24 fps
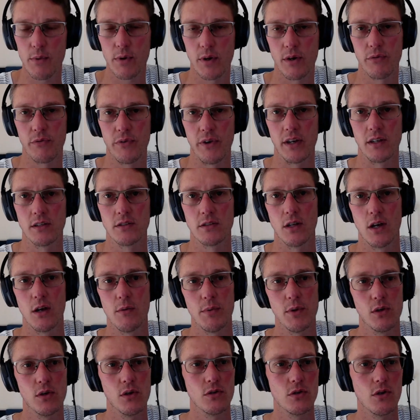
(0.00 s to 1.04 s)
effects, though,
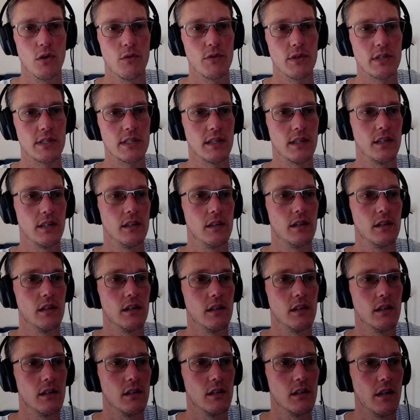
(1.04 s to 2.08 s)
because obviously
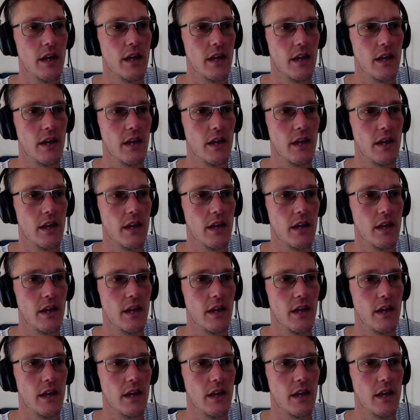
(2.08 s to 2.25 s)
the